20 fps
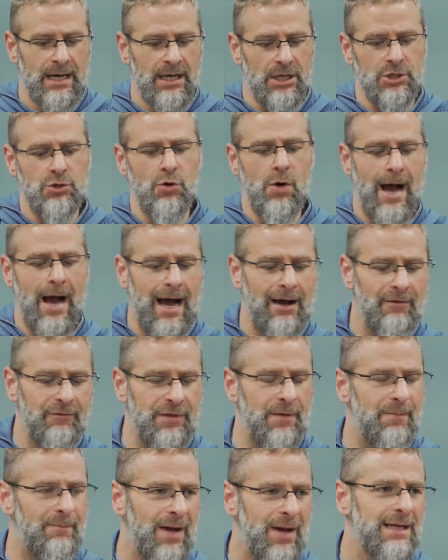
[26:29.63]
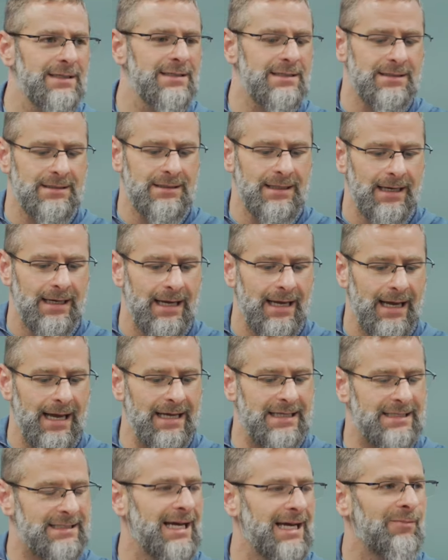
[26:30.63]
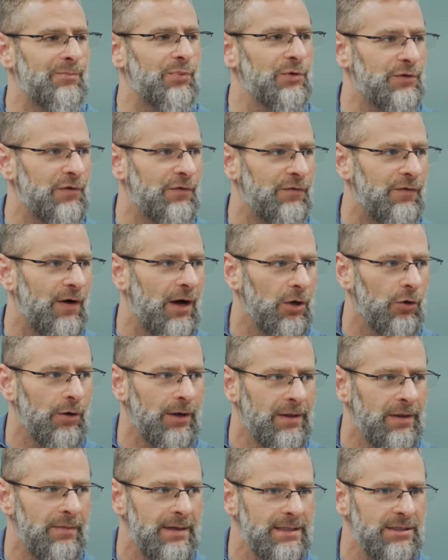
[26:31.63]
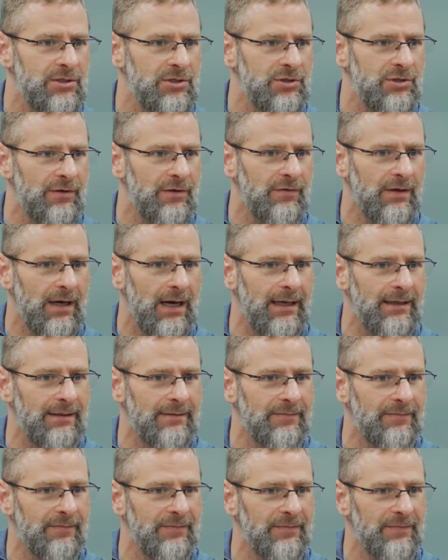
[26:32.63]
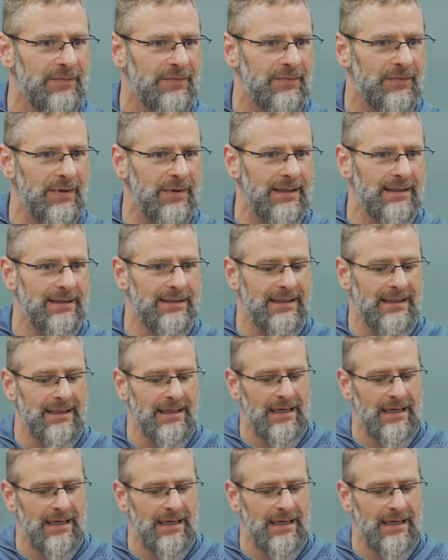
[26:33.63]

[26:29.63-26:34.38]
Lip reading: you have the best example to follow in the messenger of God, right?